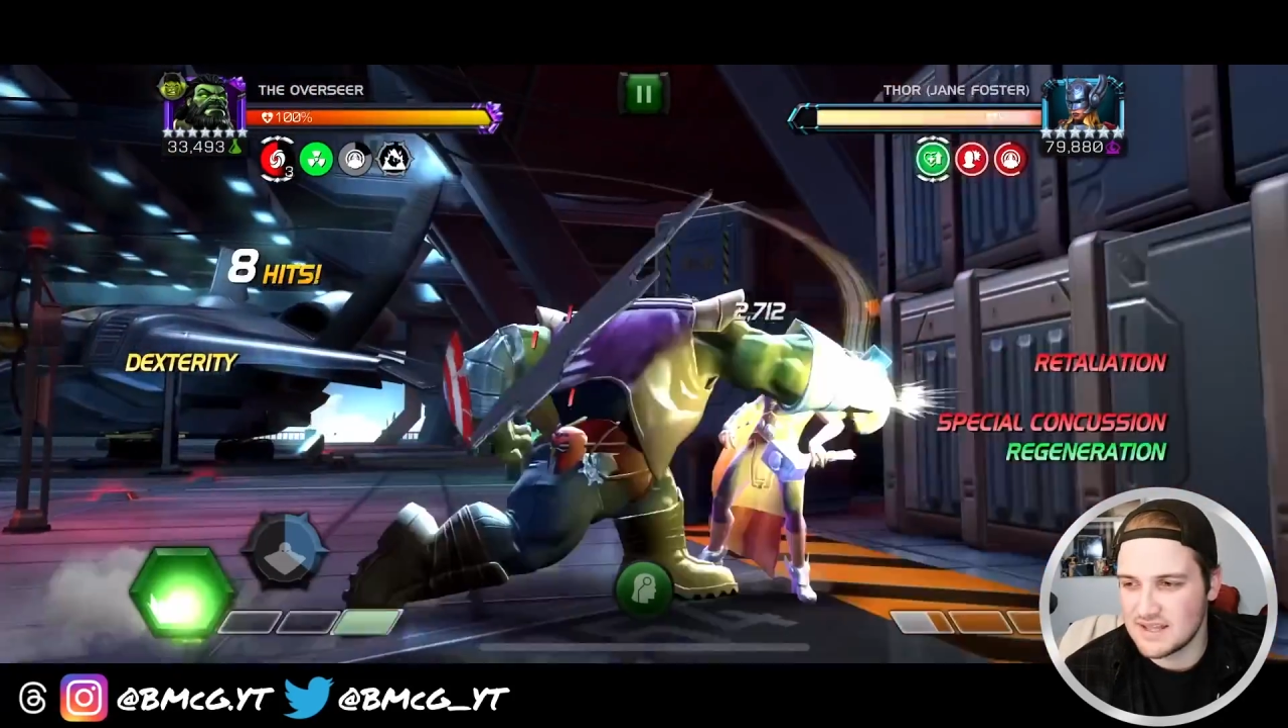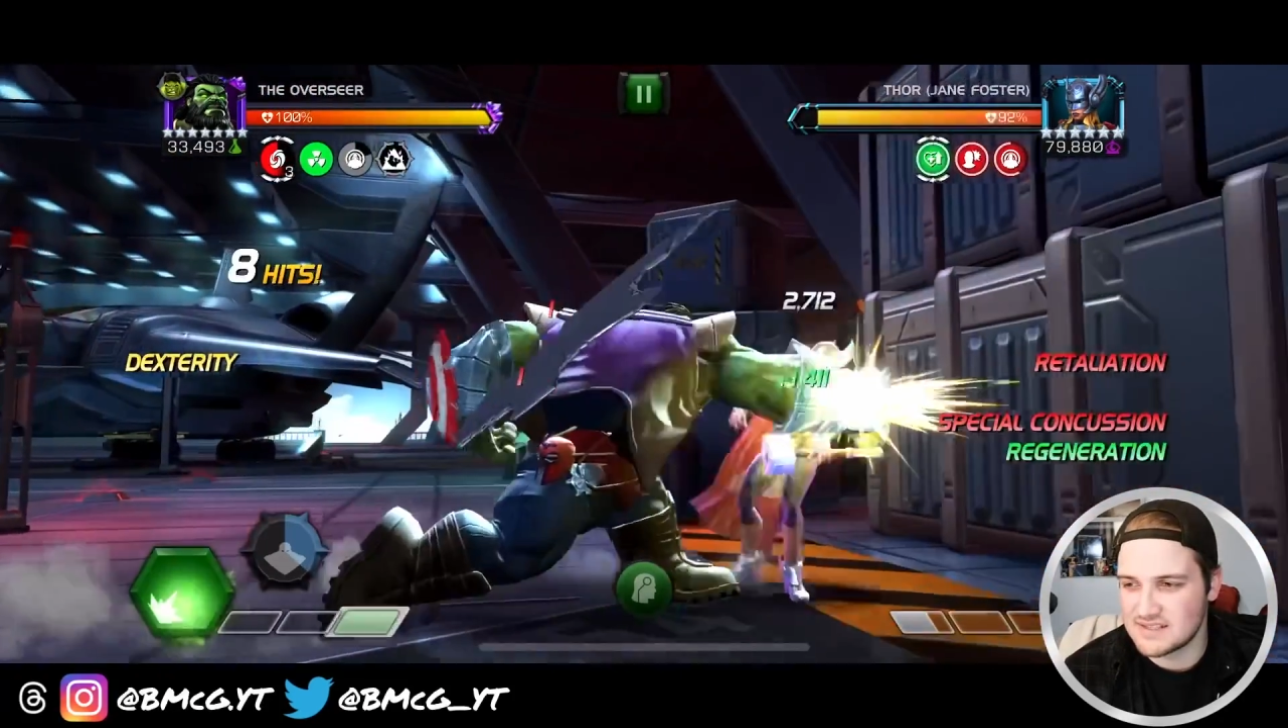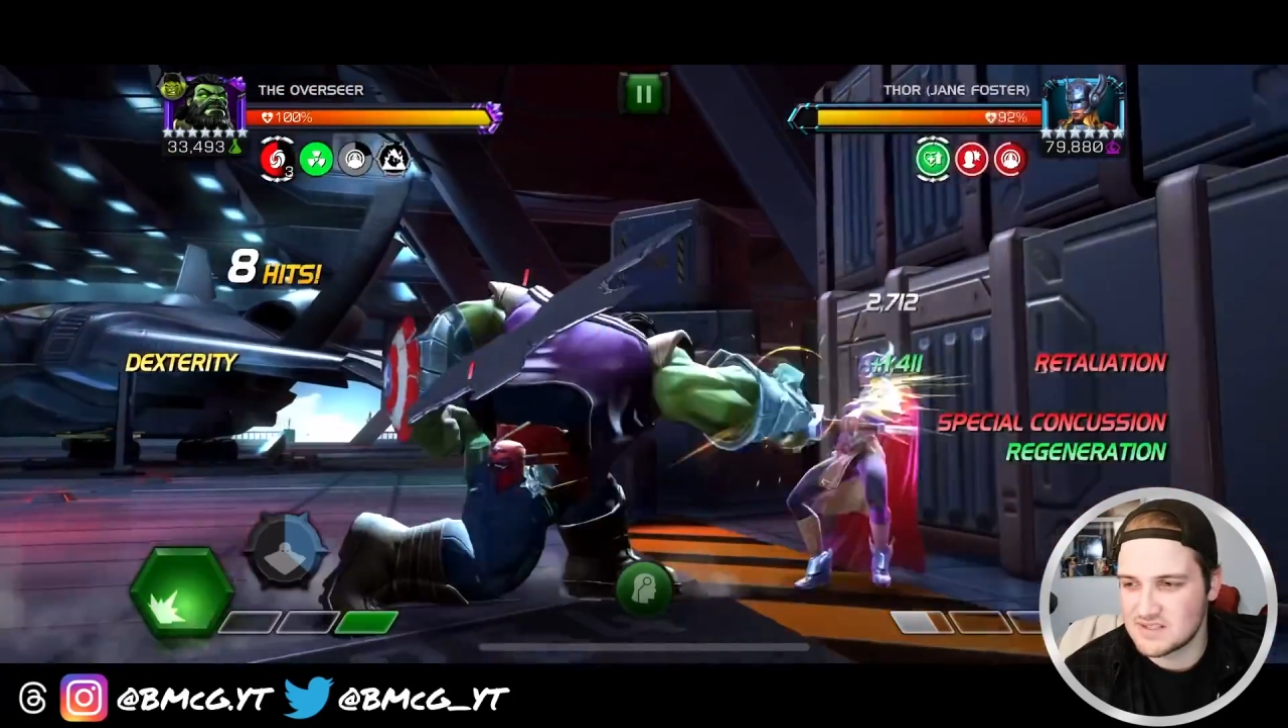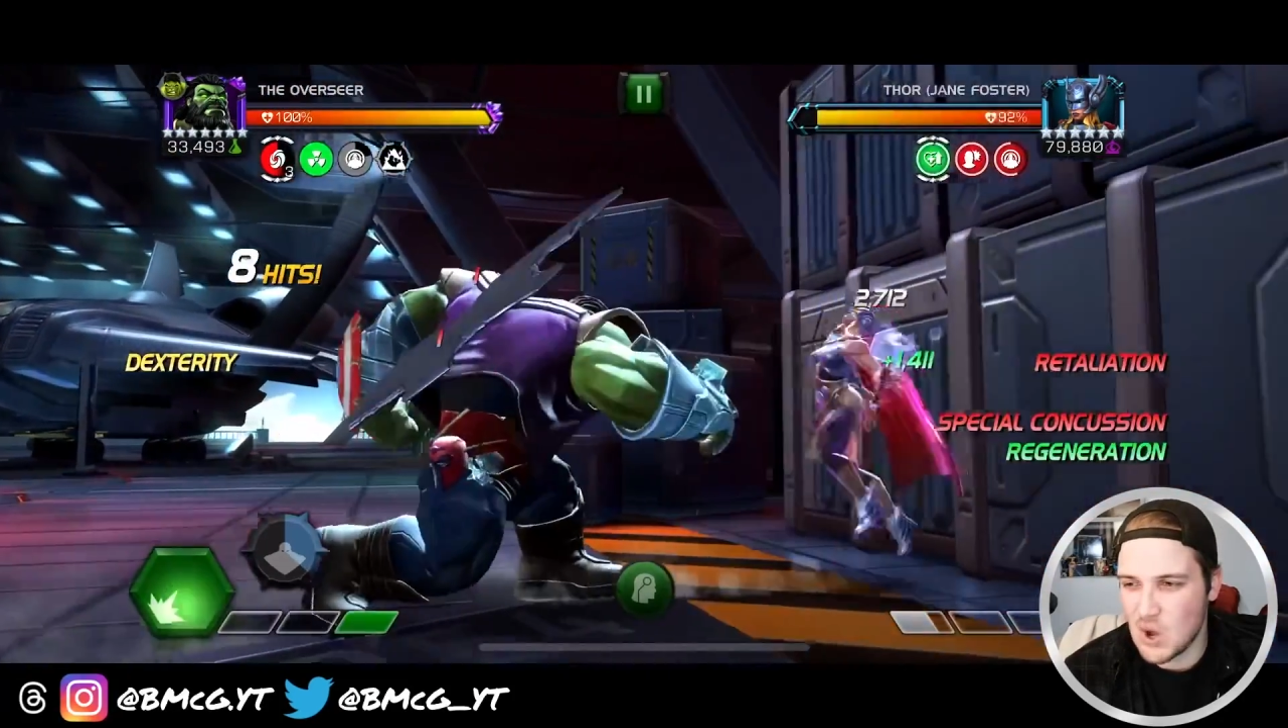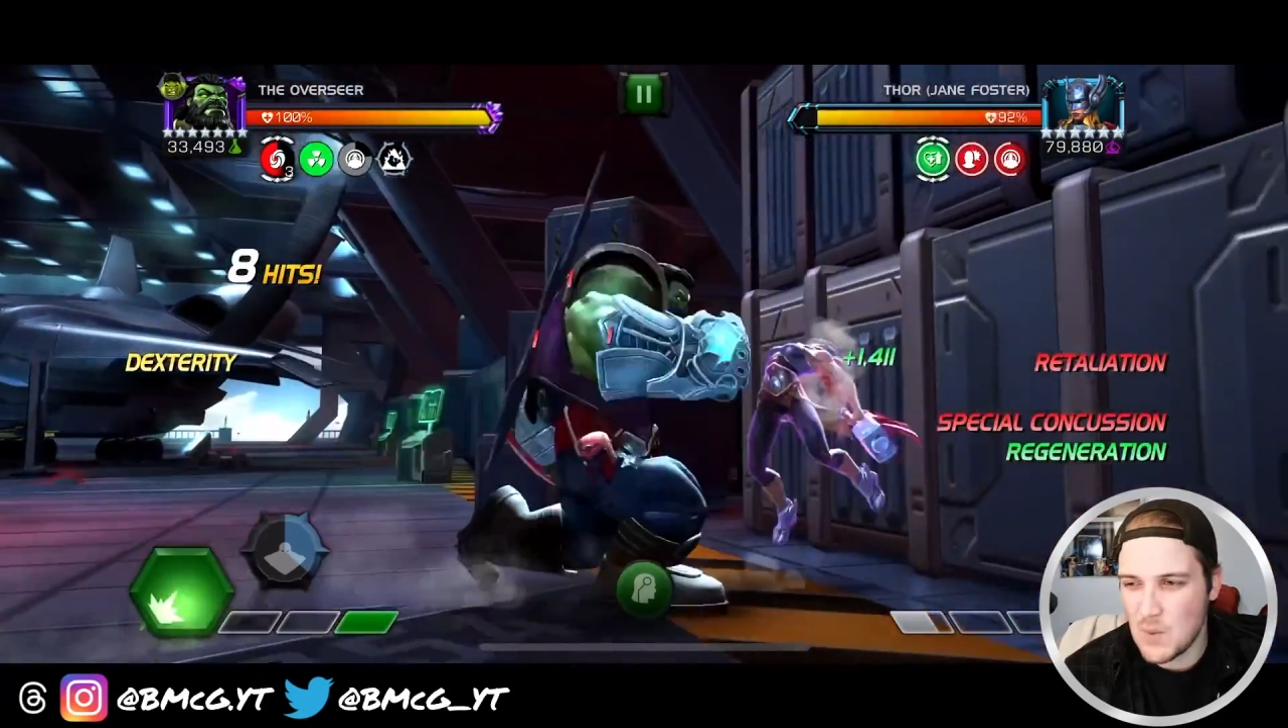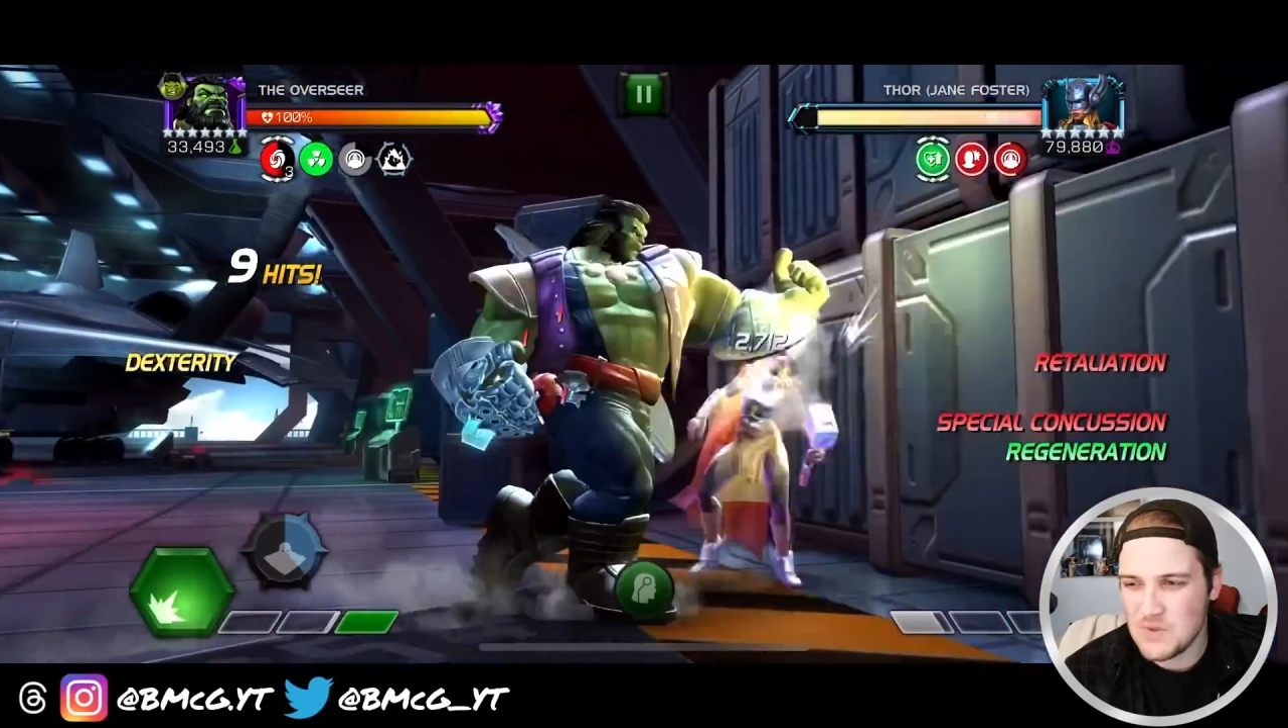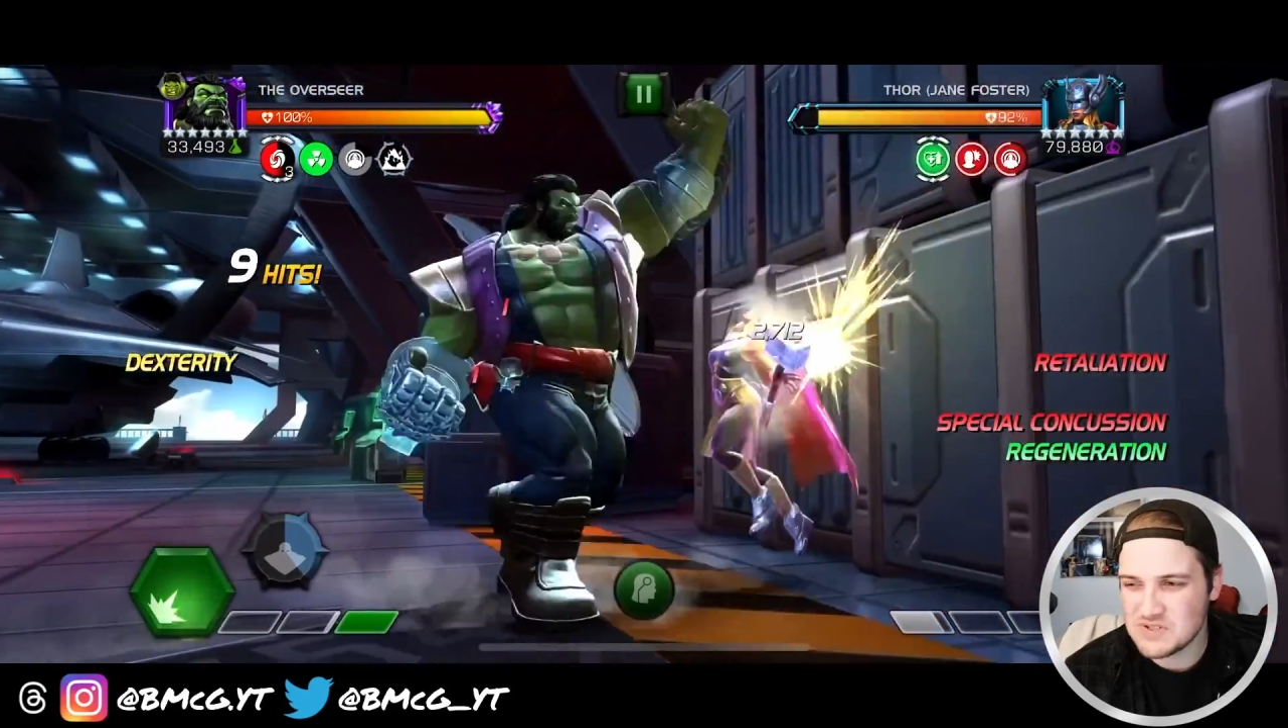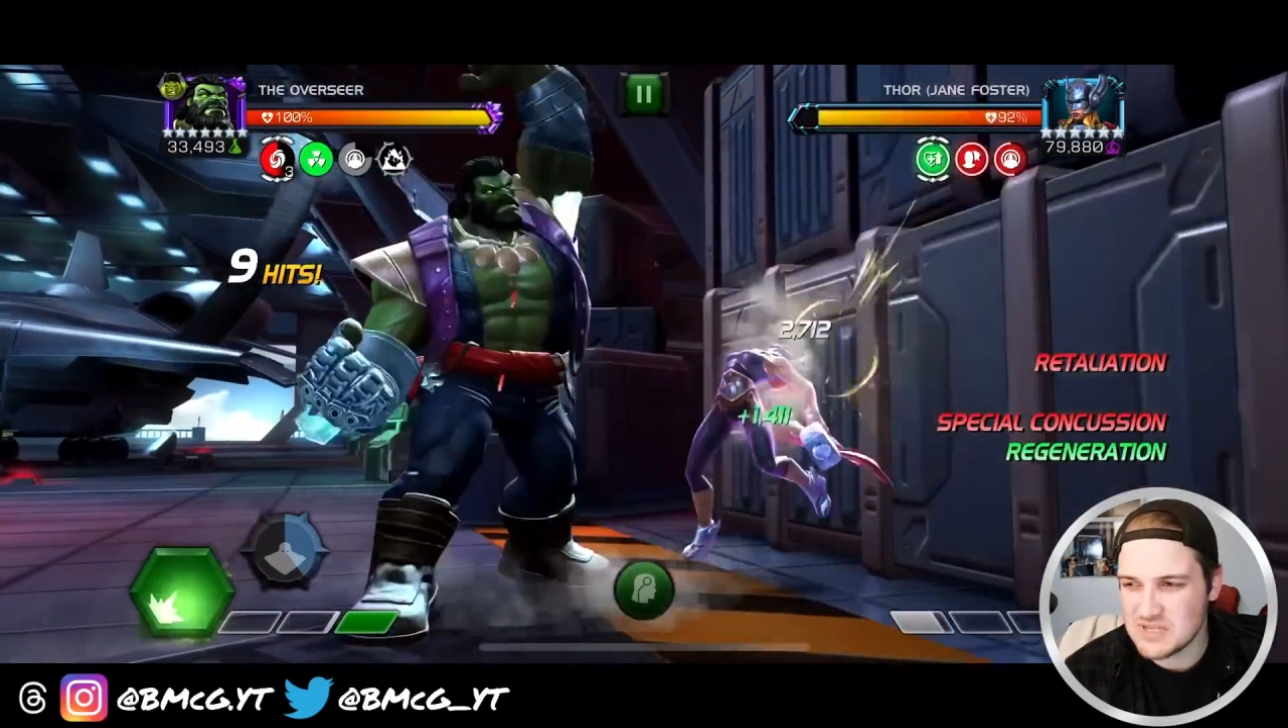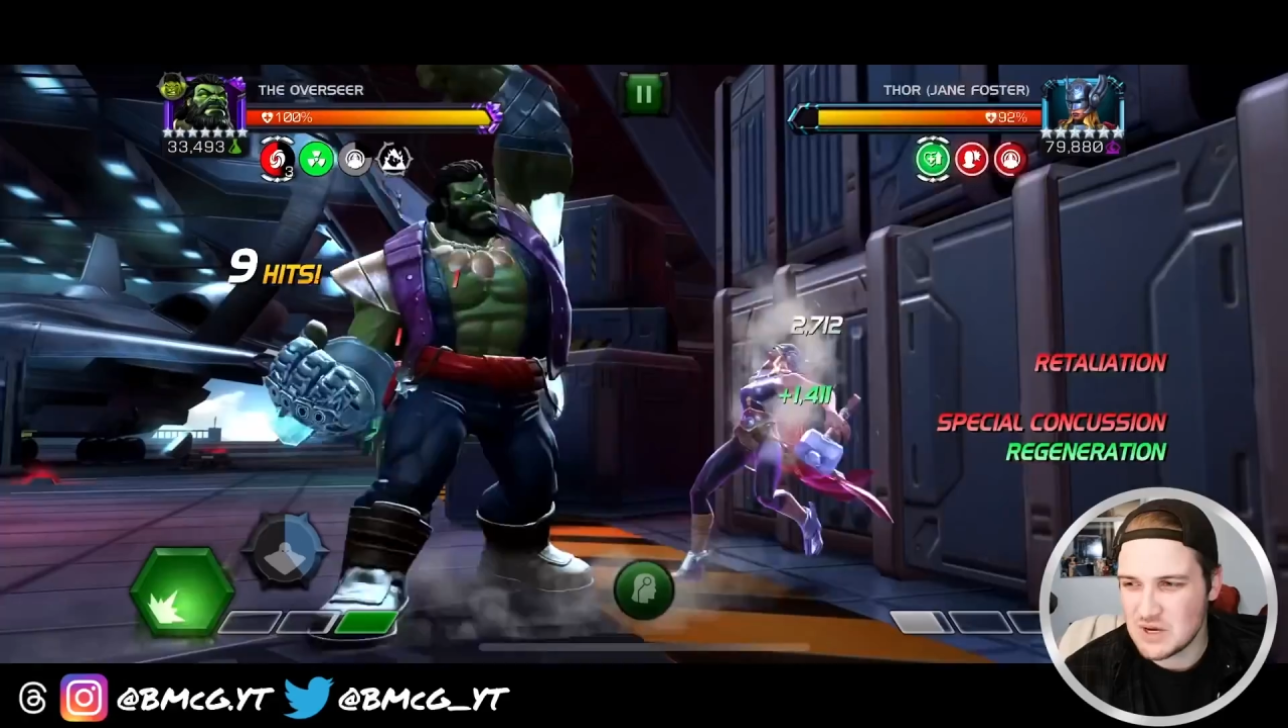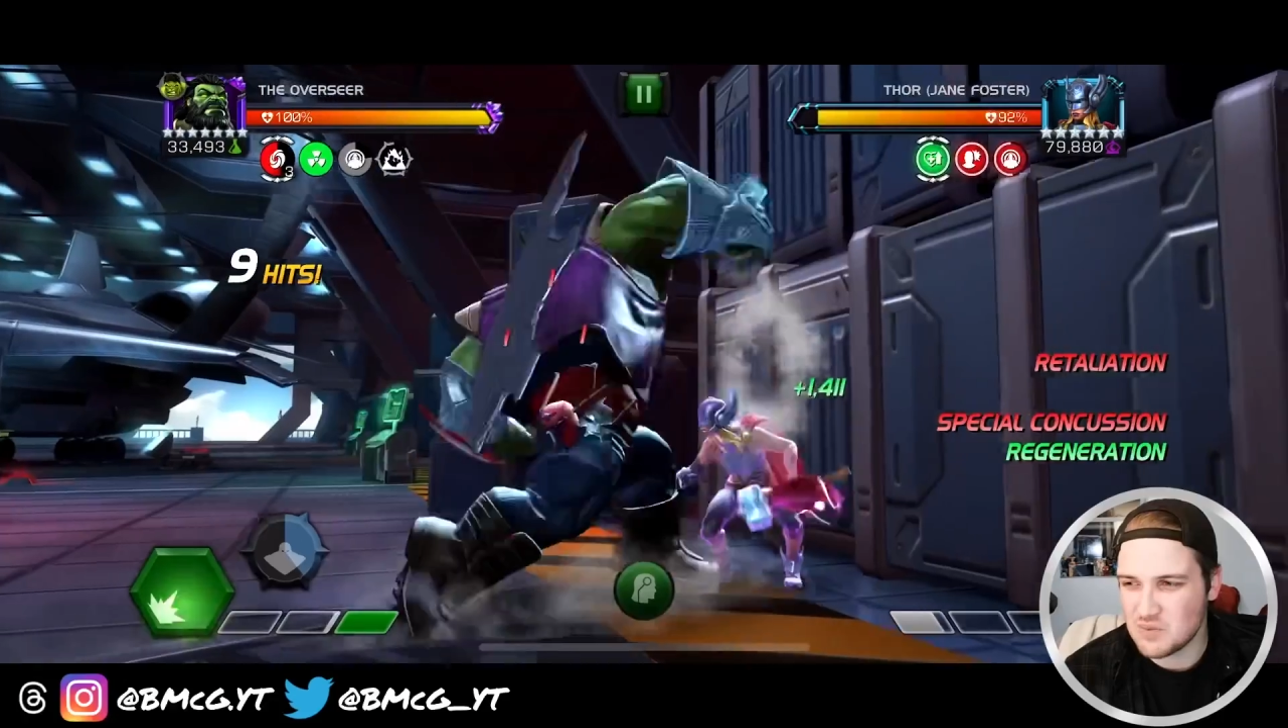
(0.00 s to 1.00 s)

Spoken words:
it's almost